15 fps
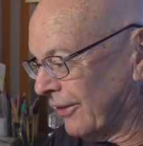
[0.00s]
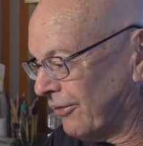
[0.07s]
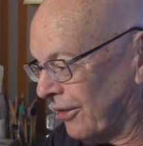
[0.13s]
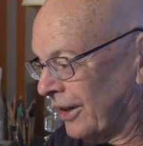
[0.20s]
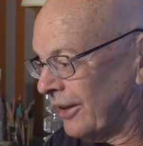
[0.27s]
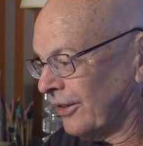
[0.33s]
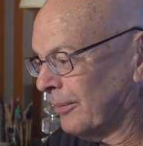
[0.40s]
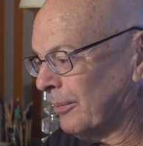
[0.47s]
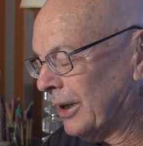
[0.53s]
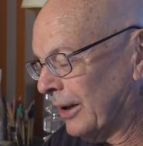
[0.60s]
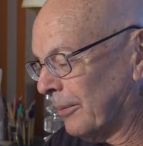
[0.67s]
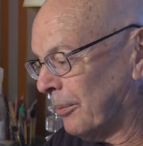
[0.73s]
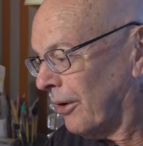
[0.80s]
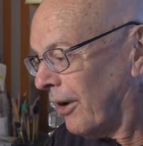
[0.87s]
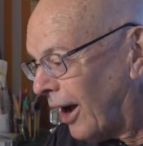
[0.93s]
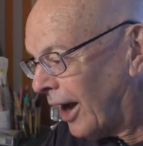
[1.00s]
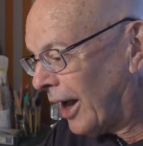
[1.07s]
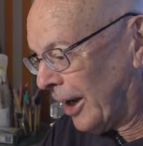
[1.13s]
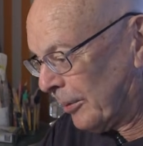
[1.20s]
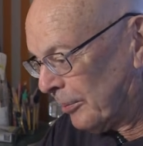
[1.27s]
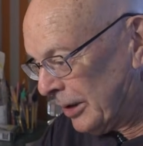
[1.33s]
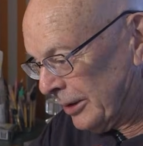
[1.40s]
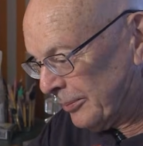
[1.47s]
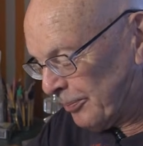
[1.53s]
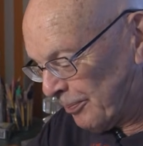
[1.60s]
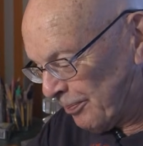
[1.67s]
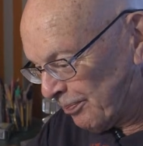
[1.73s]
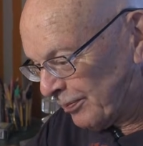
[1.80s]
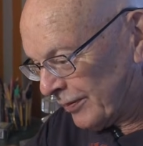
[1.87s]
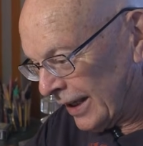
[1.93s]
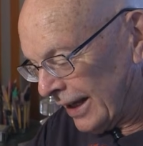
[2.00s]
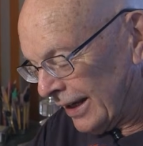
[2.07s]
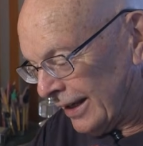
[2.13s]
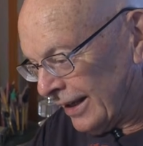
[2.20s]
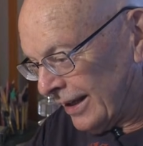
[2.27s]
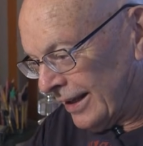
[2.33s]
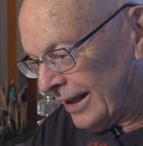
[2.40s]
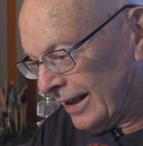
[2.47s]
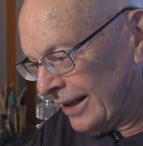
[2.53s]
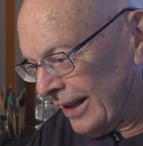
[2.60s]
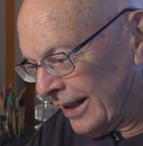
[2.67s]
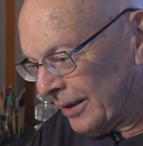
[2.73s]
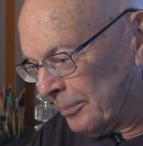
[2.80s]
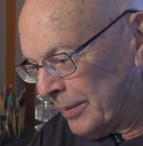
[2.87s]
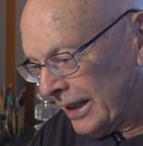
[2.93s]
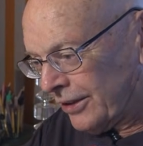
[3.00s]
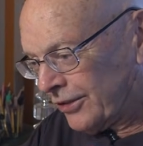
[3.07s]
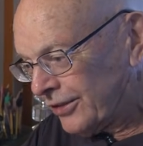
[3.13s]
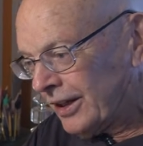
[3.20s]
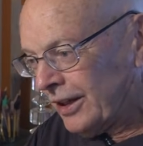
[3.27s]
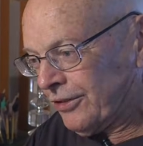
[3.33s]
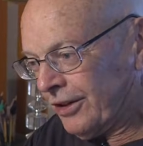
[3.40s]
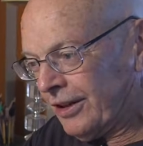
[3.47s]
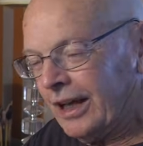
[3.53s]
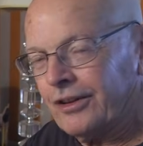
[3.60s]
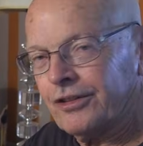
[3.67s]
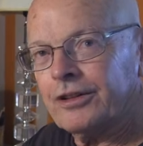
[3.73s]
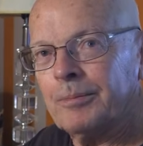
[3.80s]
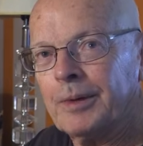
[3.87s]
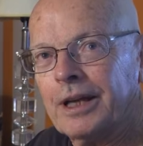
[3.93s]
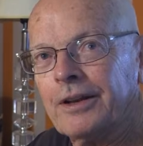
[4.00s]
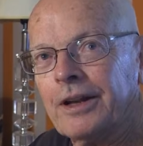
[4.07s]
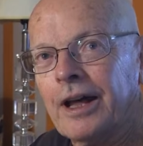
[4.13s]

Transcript: if for it to be a prime, it, the biggest digit has to be a